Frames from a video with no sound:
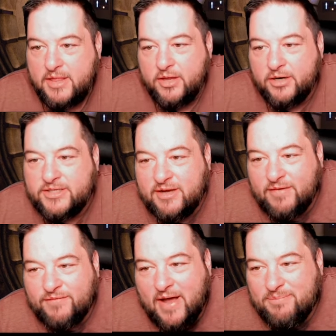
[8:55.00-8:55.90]
There are
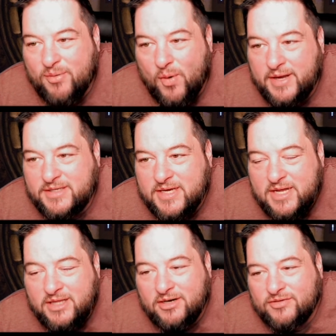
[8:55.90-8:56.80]
75 points.
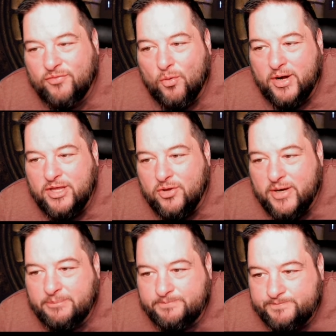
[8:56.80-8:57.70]
There's 4 in a
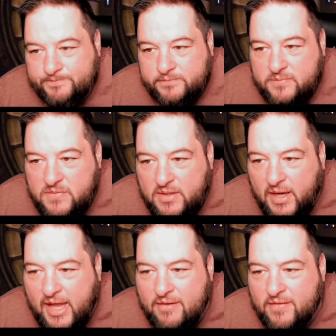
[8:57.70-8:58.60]
unit.
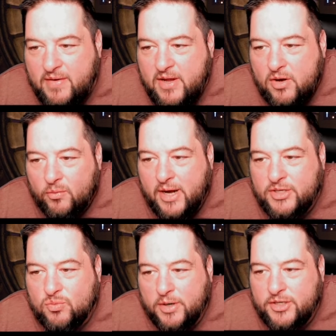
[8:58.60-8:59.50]
They have a
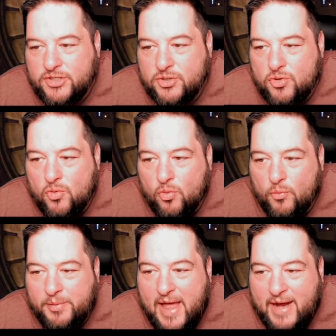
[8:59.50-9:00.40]
range 1 to
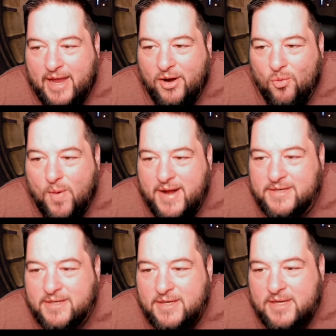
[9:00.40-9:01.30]
2, black and a white.